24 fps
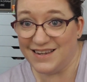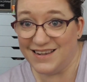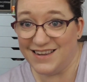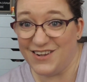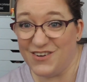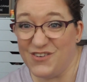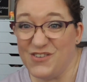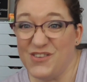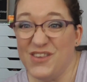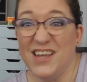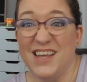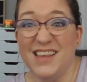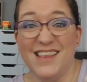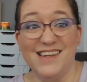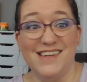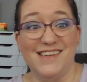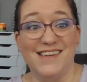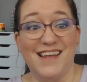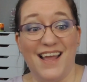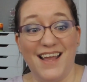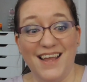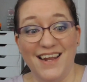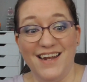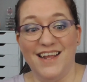There's like the
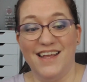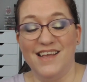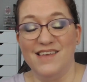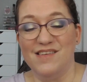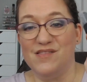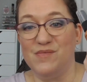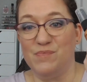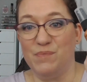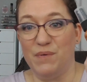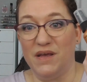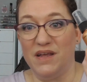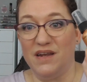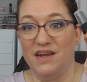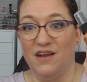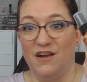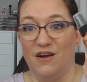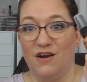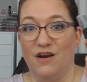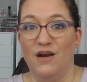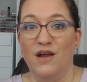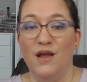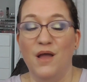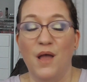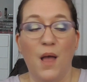tiniest bit in
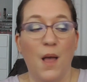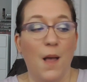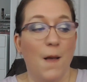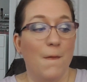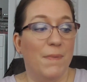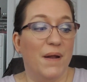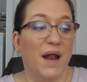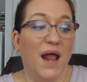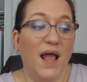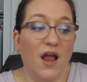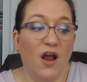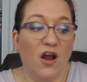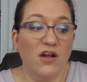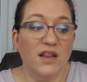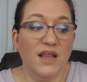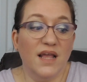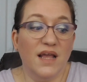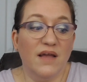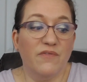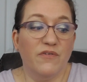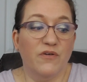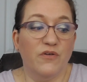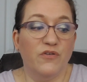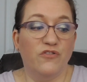here, but I
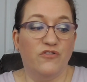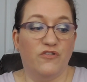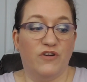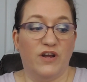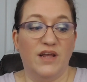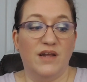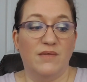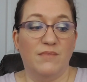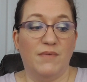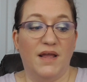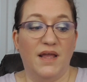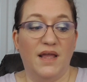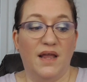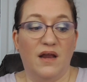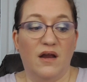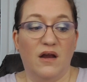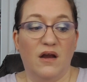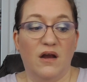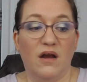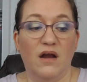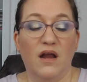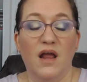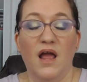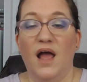hardly ever straighten my
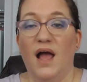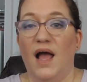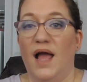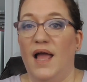hair.